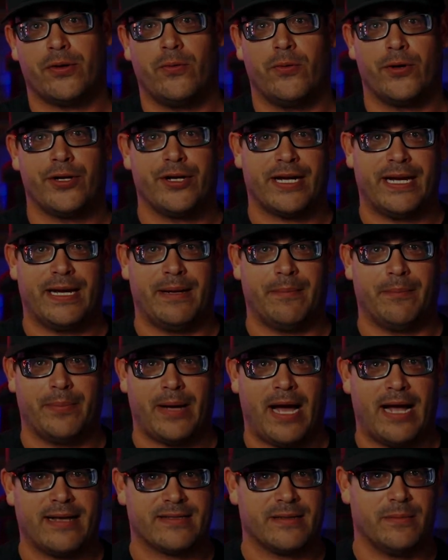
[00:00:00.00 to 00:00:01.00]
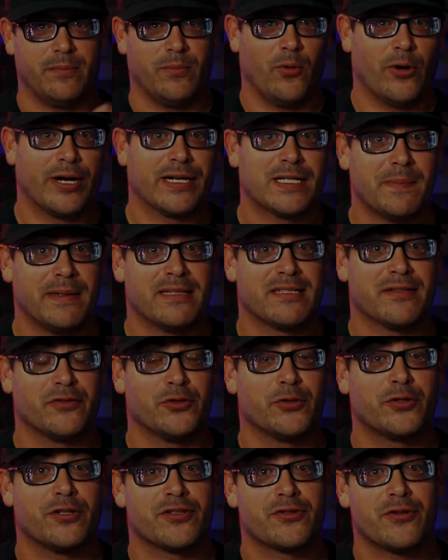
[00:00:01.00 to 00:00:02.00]
or you can buy some more expensive
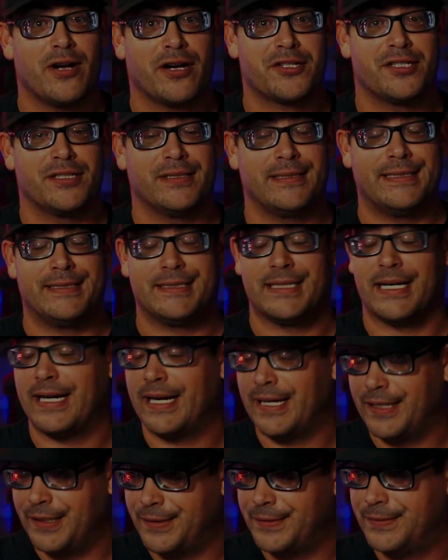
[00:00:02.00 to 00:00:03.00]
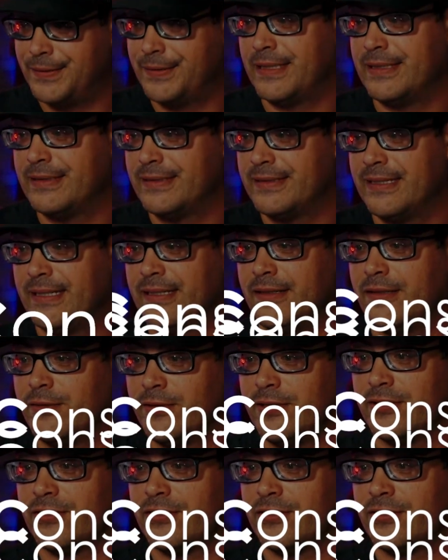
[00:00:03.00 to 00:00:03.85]
new construction. And I know I said new